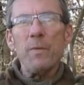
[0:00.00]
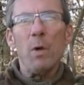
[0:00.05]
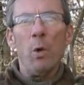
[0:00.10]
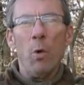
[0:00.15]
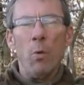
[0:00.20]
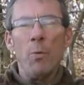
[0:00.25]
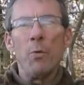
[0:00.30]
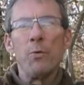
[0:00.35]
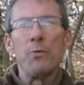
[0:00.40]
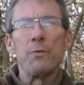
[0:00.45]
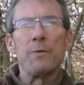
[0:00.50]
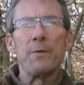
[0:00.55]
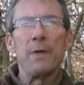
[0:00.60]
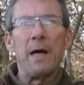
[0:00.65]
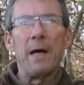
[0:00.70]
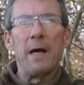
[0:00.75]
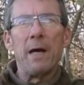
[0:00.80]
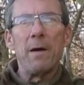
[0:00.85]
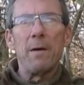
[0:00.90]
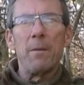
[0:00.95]
almost
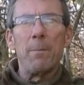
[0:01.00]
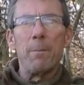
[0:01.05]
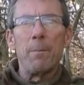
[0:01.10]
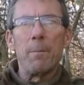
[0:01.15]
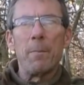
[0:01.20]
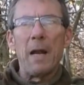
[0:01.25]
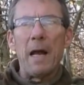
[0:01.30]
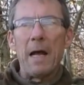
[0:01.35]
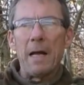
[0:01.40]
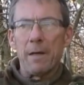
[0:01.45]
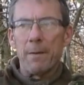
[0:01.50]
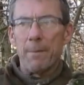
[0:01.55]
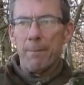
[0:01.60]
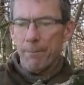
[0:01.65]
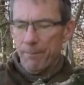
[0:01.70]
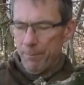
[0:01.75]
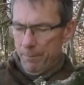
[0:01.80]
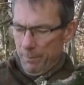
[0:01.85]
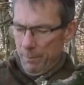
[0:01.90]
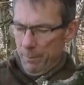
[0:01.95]
black.
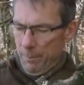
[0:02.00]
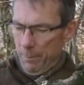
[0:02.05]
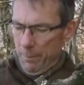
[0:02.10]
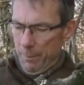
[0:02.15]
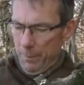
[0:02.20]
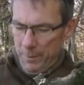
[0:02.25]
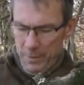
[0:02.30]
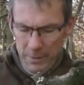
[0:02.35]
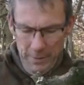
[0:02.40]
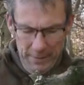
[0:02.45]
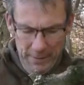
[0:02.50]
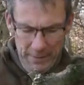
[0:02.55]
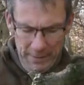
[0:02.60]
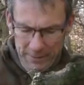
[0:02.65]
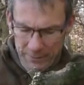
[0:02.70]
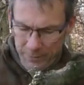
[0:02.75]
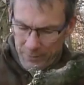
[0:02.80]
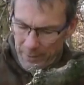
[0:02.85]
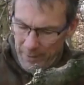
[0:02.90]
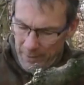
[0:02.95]
But
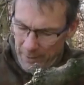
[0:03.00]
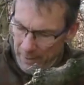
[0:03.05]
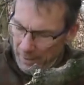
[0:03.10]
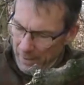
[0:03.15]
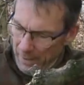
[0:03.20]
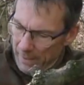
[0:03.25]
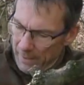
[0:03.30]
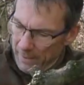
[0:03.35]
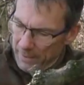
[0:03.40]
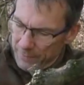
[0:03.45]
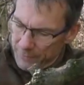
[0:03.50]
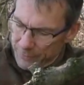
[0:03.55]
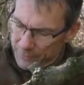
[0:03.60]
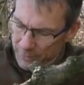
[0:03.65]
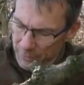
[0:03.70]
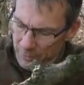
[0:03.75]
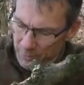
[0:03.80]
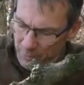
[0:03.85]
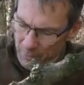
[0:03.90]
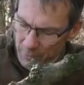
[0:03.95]
nonetheless, it is
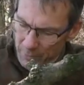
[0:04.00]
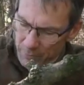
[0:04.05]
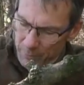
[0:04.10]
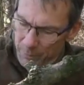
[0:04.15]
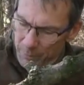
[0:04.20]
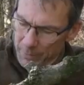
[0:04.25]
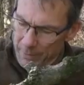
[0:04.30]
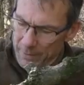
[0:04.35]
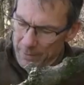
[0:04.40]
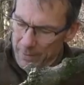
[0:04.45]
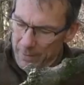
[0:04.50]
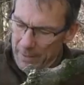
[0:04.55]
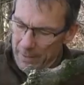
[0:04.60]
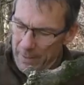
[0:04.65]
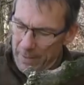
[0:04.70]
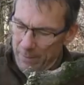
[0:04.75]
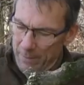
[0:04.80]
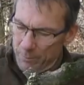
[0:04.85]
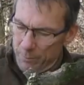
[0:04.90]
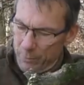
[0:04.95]
still going to be
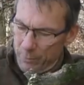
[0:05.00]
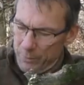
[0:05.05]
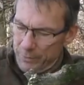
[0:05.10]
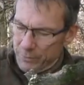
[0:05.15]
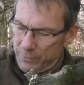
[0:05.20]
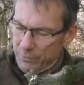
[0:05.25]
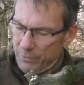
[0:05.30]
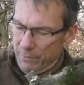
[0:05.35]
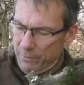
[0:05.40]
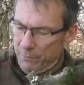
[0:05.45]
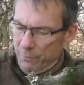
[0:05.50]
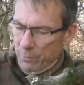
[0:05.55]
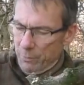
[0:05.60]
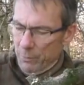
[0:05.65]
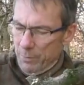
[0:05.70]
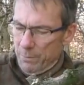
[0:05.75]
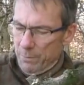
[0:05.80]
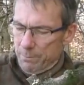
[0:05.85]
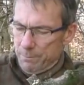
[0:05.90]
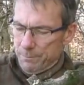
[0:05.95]
pretty
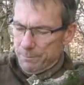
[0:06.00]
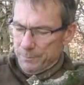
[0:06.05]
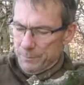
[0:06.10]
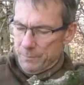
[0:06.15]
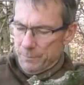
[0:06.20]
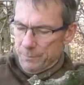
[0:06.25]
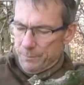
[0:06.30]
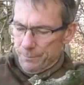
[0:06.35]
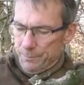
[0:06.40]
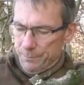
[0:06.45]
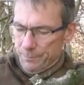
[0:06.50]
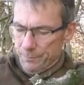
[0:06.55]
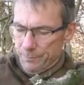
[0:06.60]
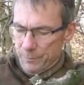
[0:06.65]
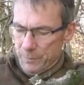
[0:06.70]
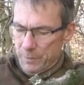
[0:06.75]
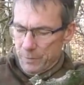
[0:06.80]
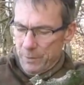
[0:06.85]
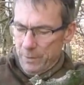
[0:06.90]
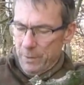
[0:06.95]
straightforward
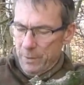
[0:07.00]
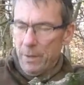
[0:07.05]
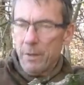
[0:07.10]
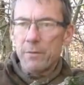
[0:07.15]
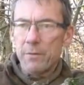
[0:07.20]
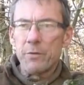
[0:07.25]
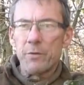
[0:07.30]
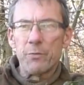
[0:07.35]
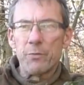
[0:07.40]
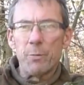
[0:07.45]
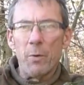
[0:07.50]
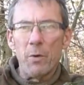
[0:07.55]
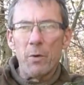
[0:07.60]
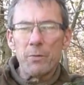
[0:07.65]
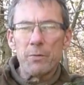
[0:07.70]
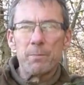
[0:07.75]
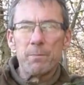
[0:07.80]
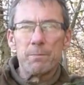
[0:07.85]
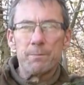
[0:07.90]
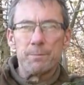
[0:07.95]
to spot.